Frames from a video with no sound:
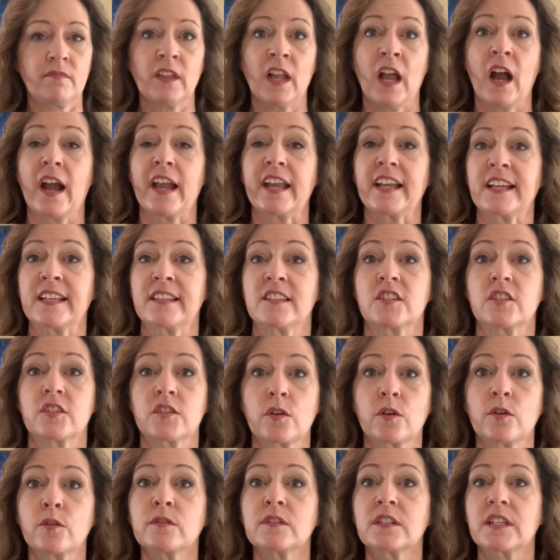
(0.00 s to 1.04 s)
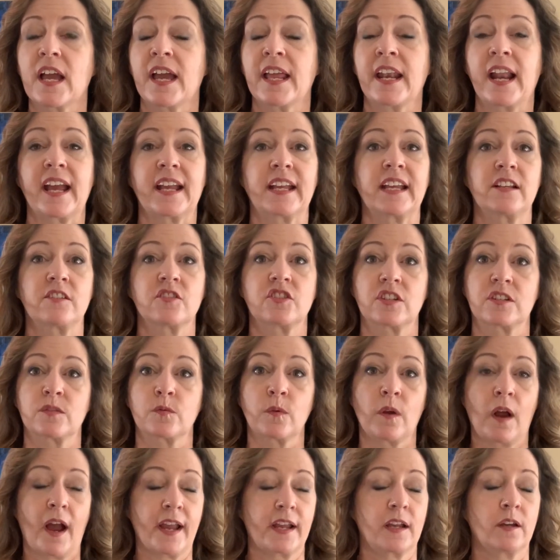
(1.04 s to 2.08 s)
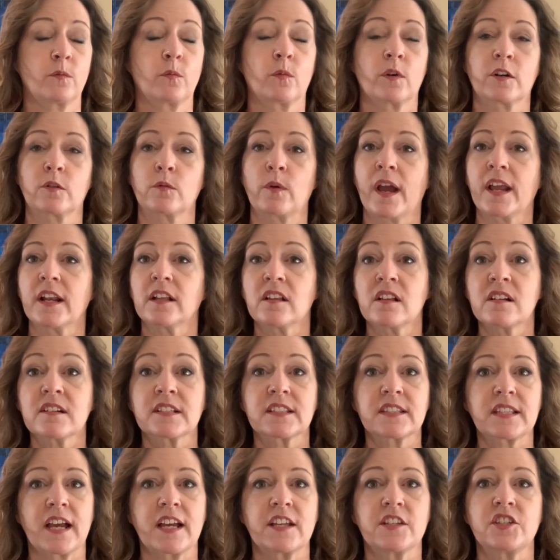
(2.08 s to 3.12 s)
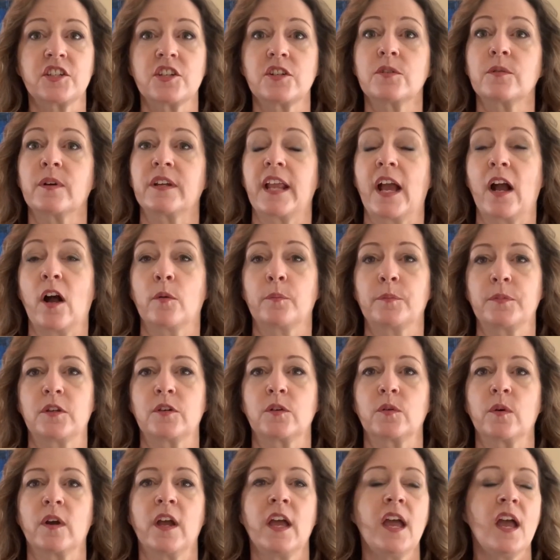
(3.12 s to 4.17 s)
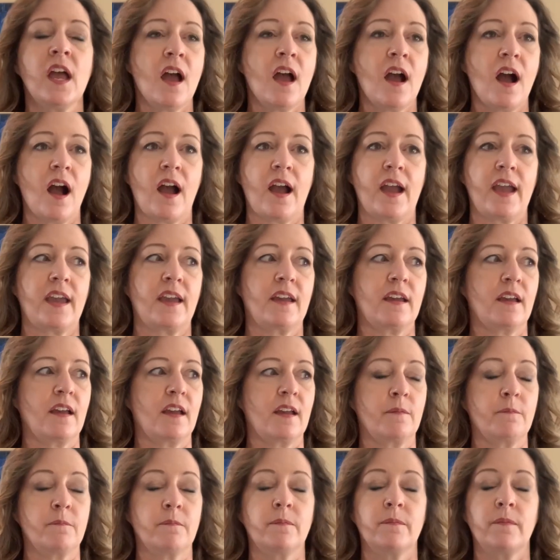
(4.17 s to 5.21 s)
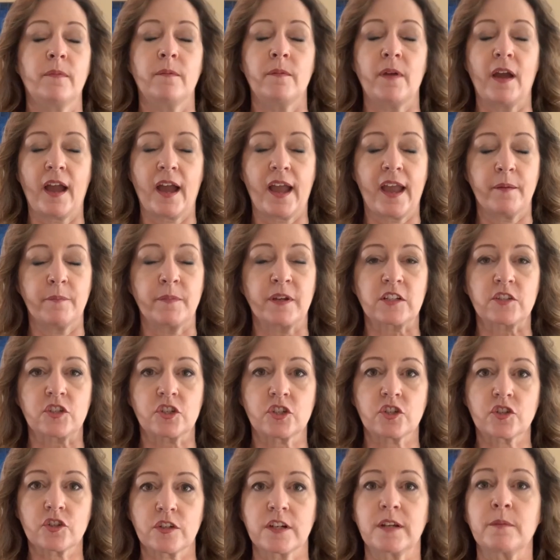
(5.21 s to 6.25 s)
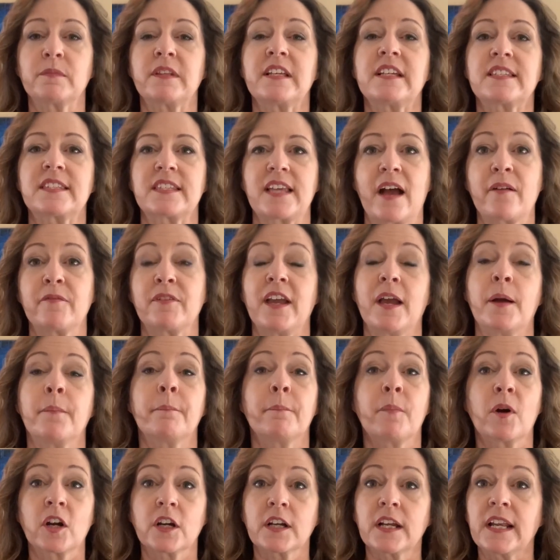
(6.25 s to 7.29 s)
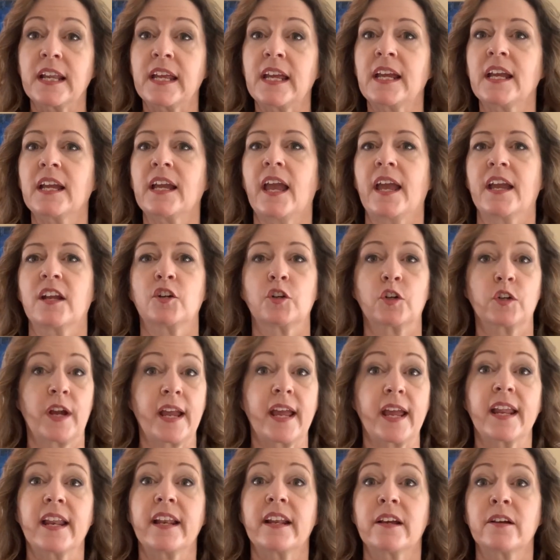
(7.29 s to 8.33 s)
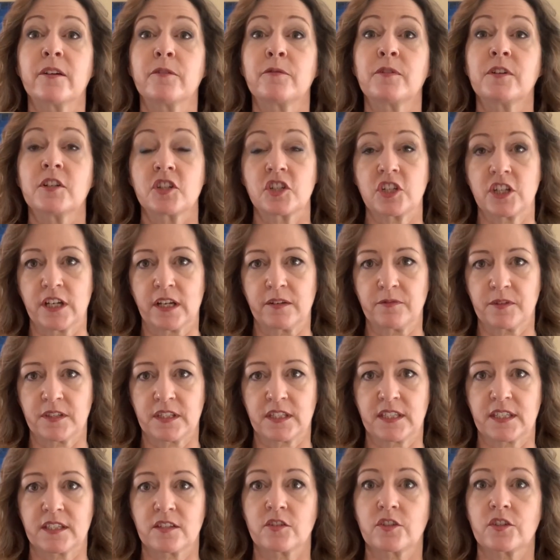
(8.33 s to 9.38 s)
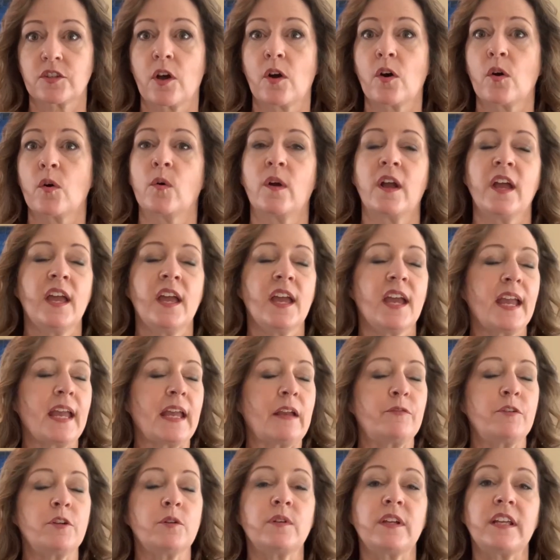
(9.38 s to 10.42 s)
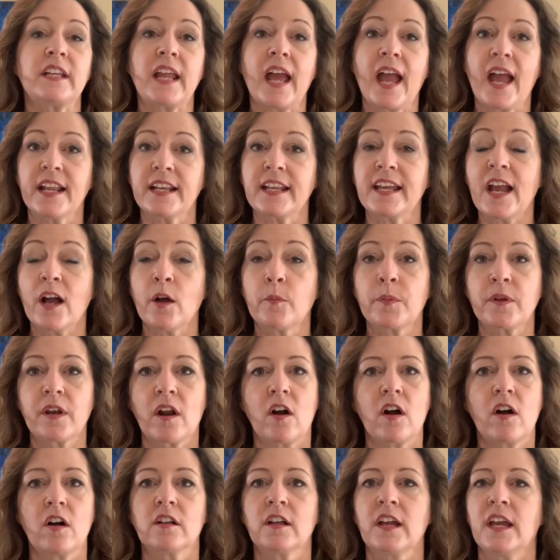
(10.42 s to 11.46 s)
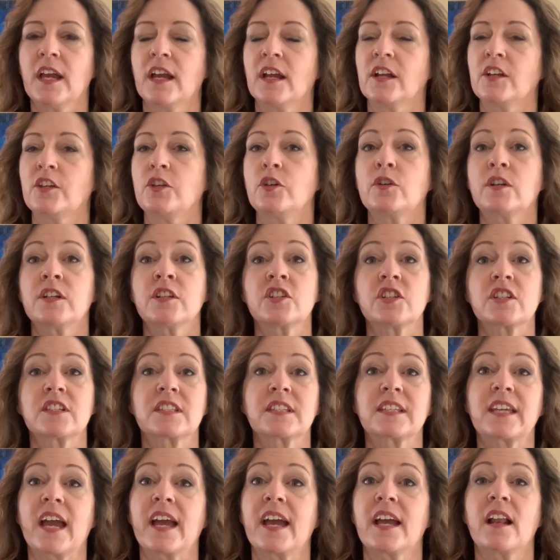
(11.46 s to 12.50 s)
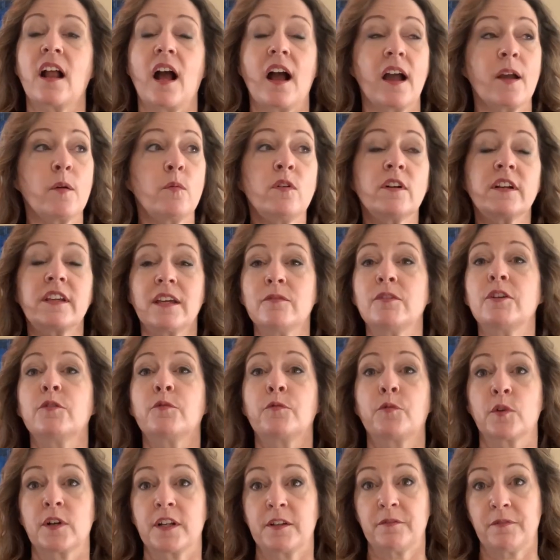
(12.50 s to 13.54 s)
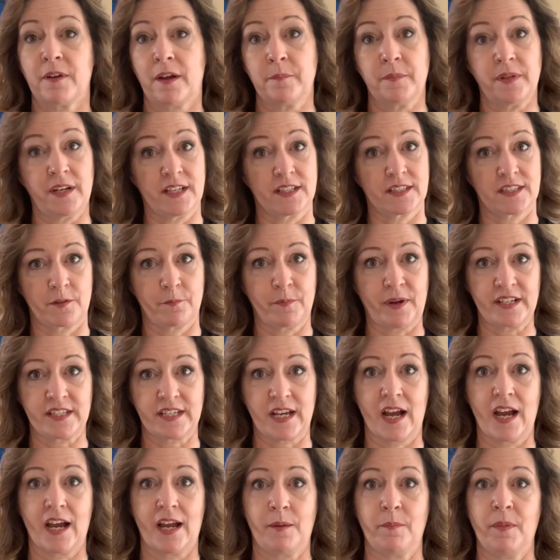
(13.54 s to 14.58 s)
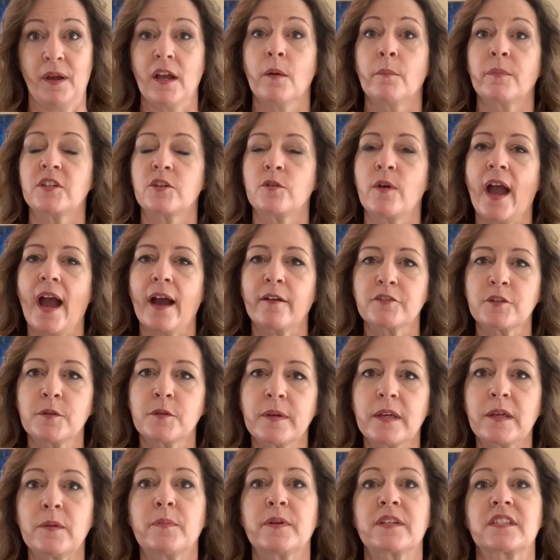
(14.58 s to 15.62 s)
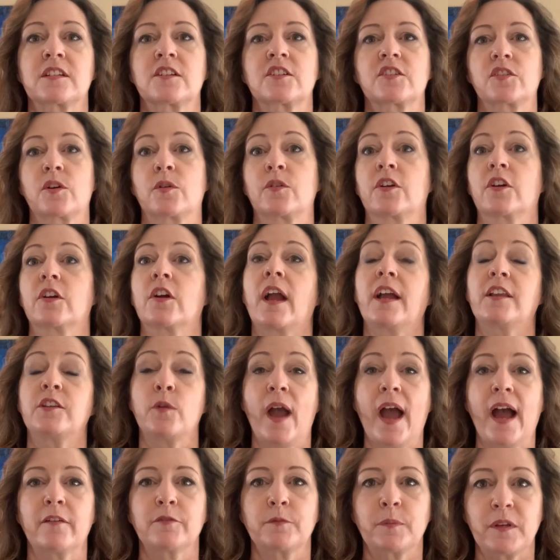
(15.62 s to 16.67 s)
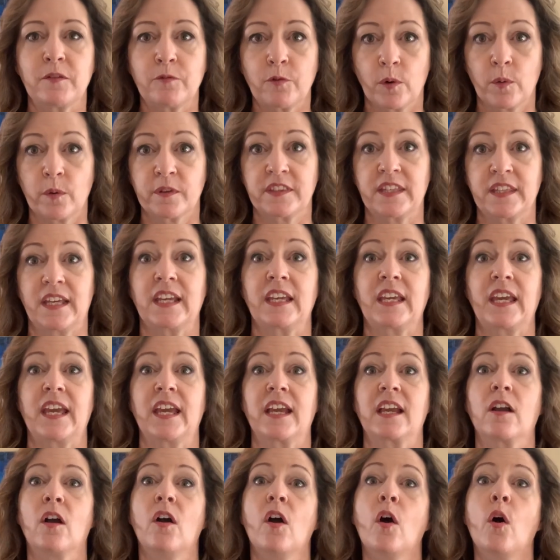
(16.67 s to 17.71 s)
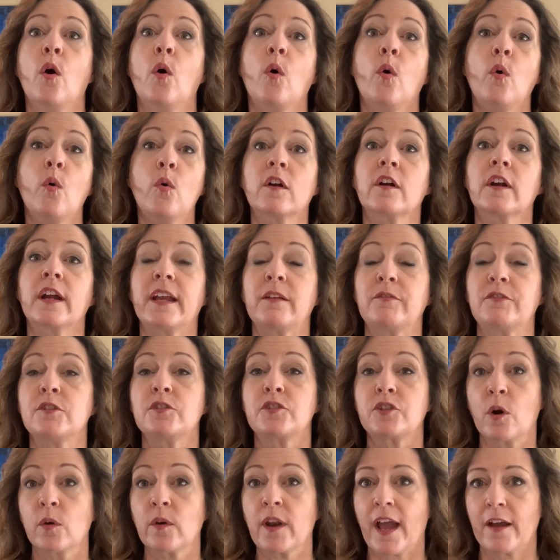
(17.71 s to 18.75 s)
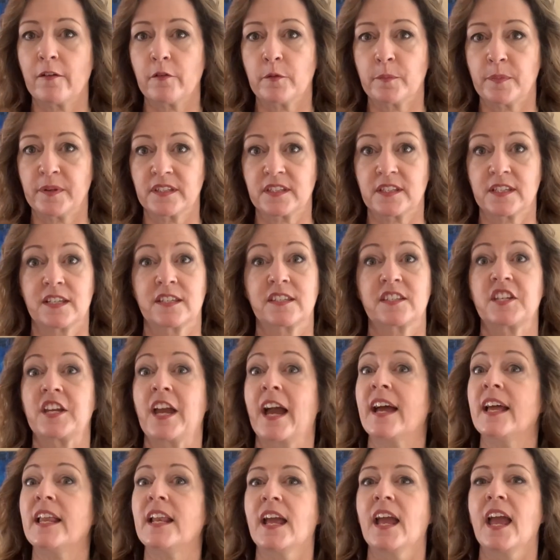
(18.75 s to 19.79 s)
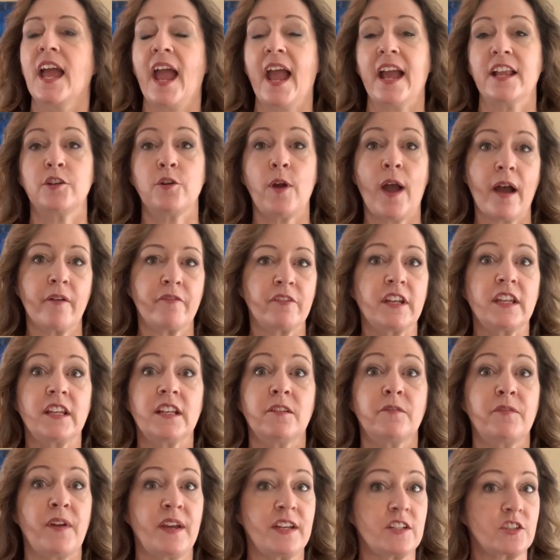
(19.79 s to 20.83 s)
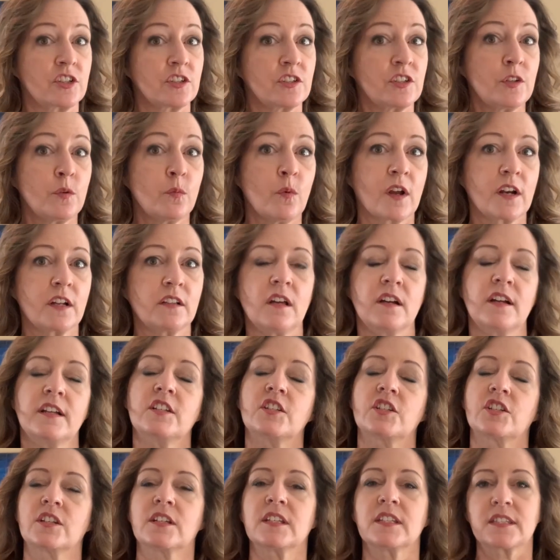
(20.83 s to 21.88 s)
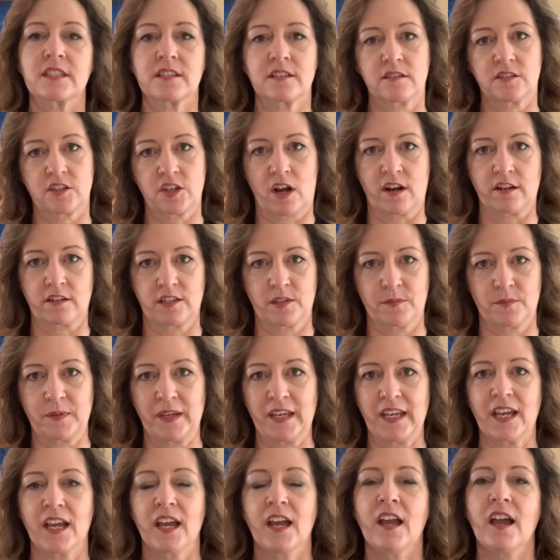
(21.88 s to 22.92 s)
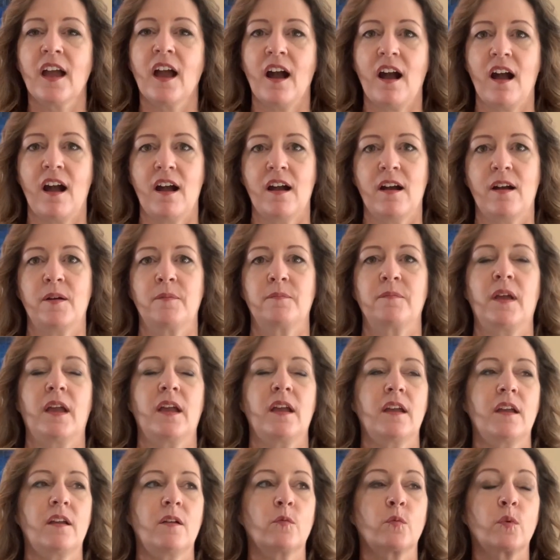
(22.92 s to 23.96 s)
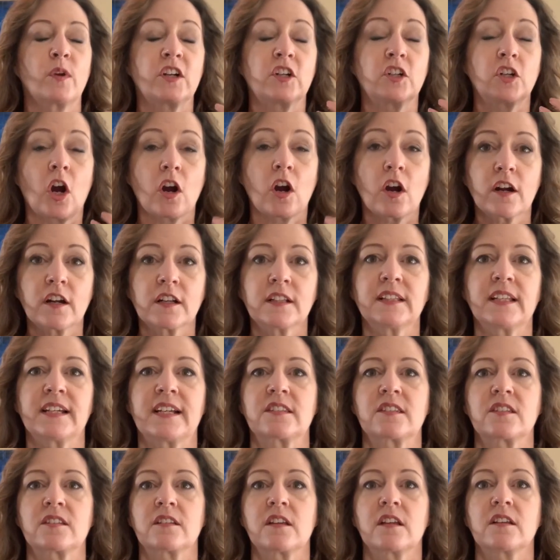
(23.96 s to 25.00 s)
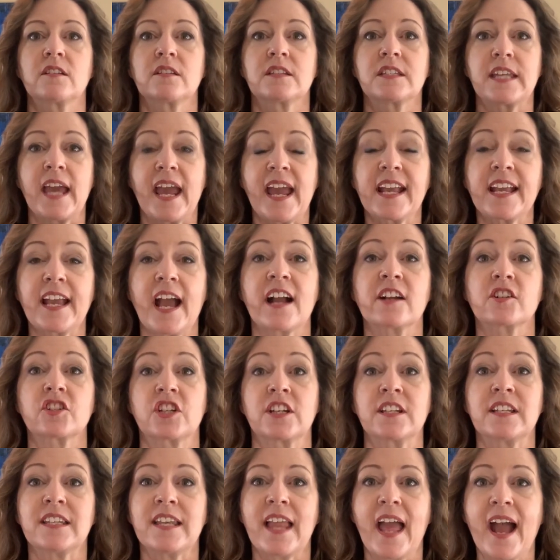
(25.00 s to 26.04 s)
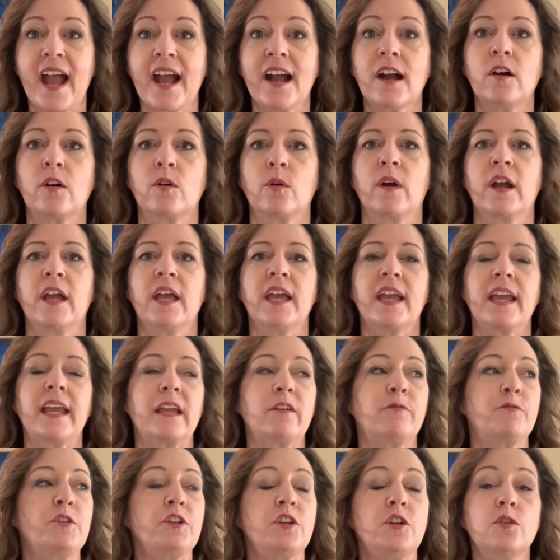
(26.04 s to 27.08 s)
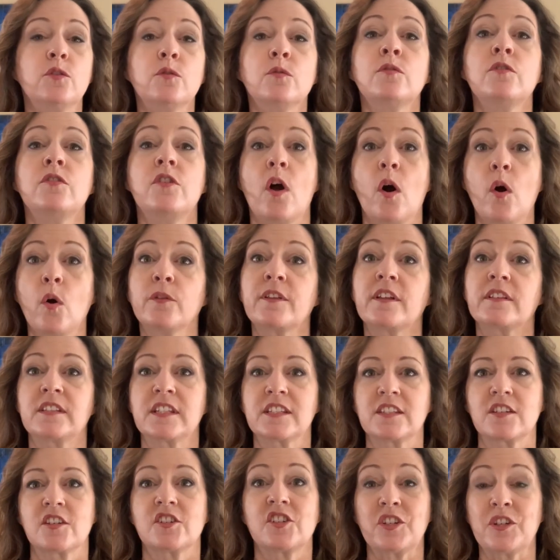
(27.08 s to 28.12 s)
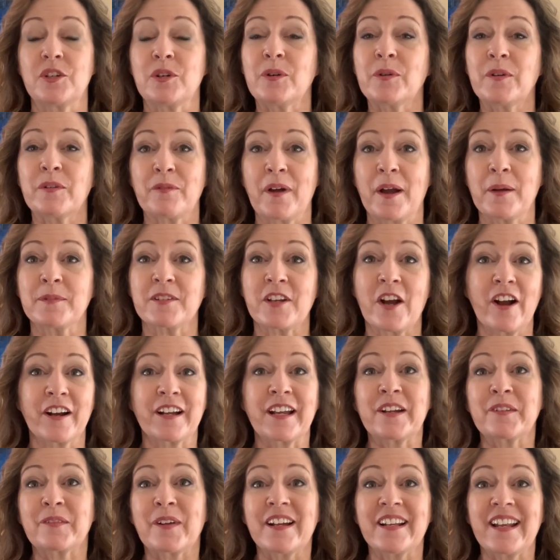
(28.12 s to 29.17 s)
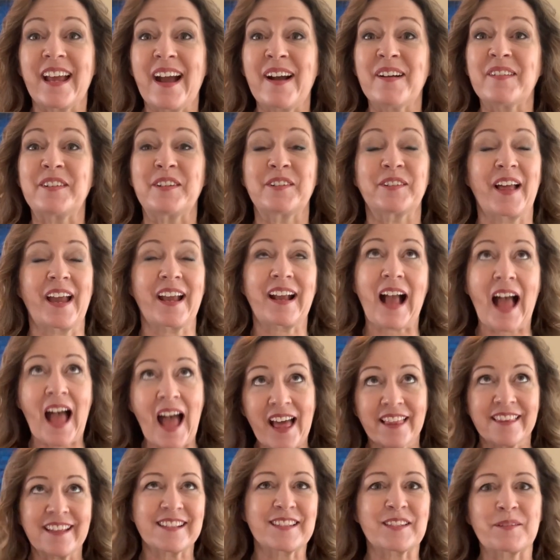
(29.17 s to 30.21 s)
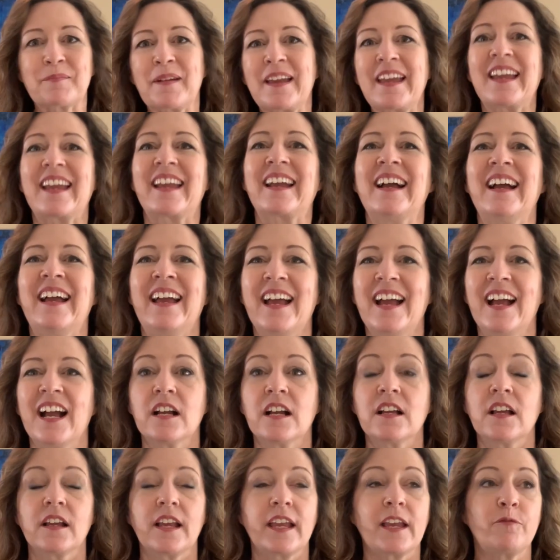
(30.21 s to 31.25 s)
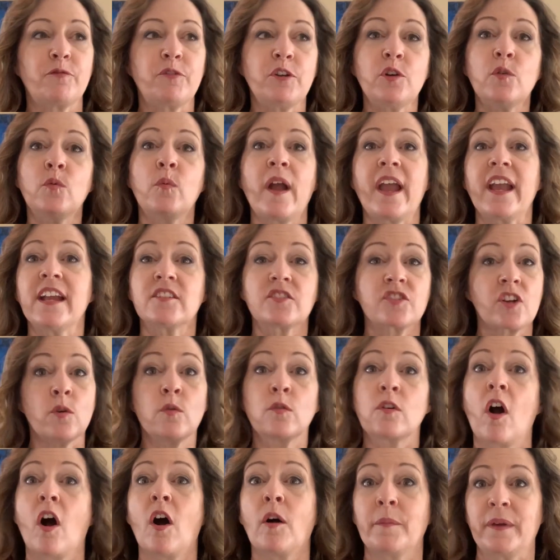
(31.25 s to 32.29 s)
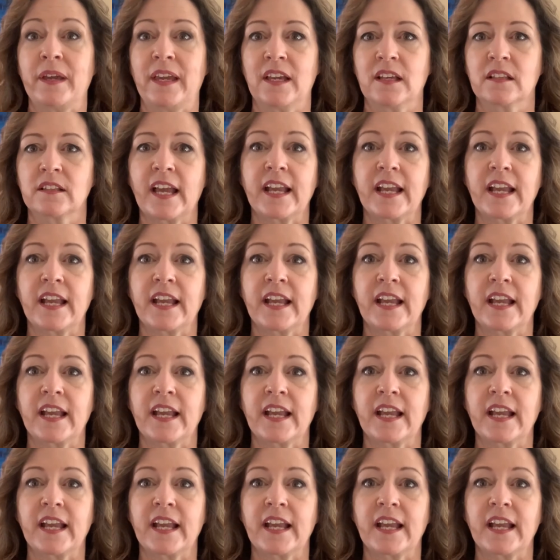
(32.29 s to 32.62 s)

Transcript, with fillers: I consult, and I can just, I can work right alongside you and help you. I am, I am extremely savvy at marketing and creative shifts. So if you need any help at all, you can just get, I will give you forty-five minutes of my time, but you have to be a business owner and you have to be forward thinking. Or if you don't have a business yet and you have an innovation you want to launch, still talk to me. Um, regardless, take action now. If you know that this is you, if I'm talking right now and you're like, ah, that's me. If you wait, don't call me.